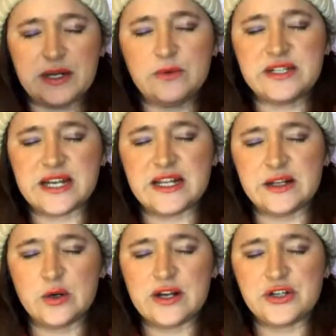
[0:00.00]
P was
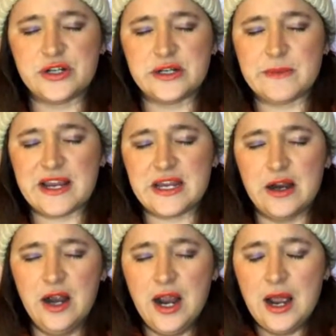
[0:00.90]
saying the question in my
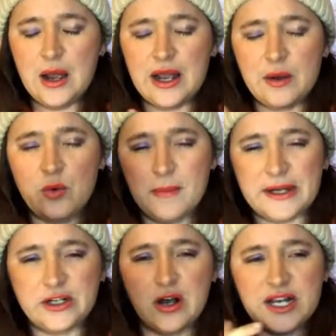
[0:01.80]
ear, what
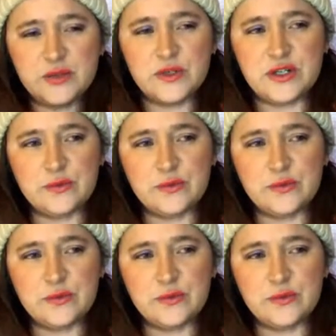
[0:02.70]
my guides were